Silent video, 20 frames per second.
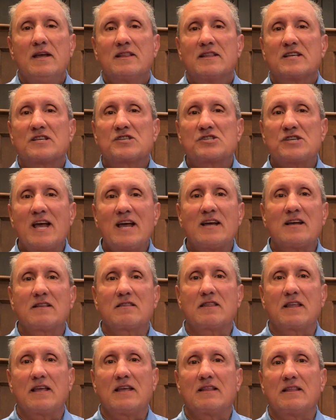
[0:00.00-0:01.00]
The second
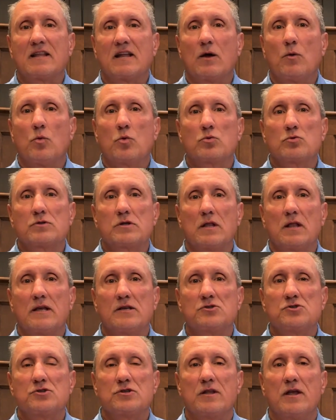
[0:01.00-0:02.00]
thing that I want to
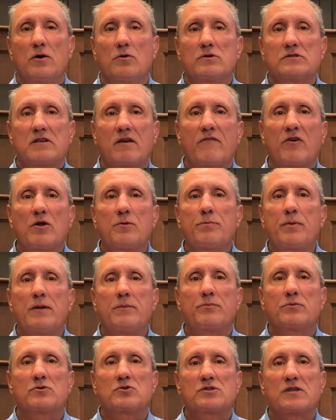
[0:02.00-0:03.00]
let you know is I've heard
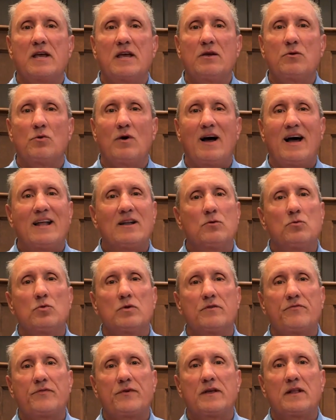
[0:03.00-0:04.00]
people say, well, I don't
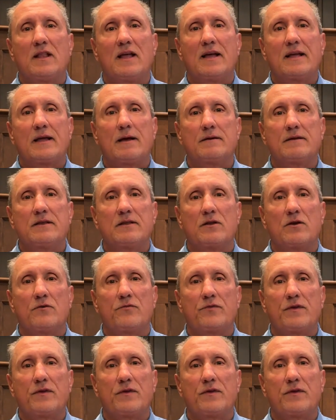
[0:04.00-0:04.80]
want to feel like, I, you know,